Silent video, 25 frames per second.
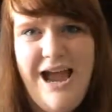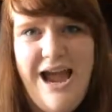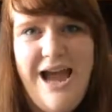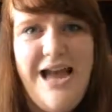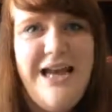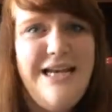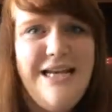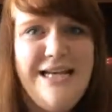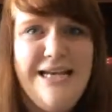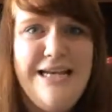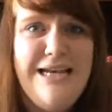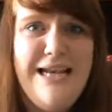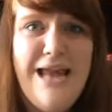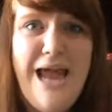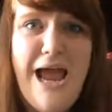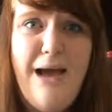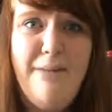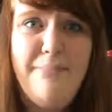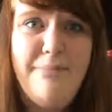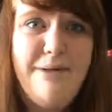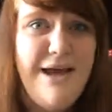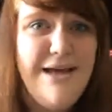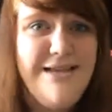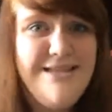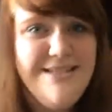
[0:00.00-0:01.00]
I need a
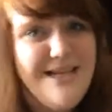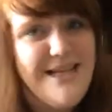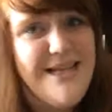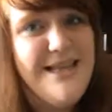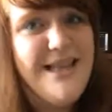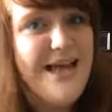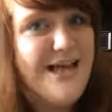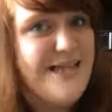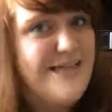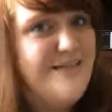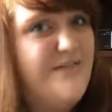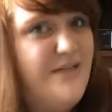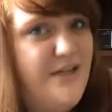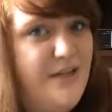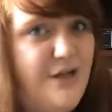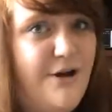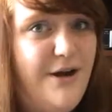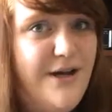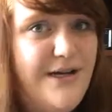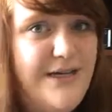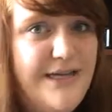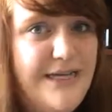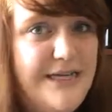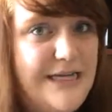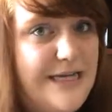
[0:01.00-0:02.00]
nap. I said in the last video
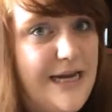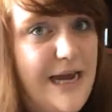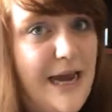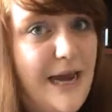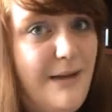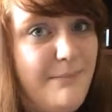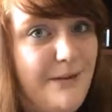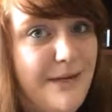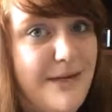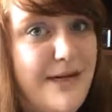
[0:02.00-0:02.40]
I need a nap,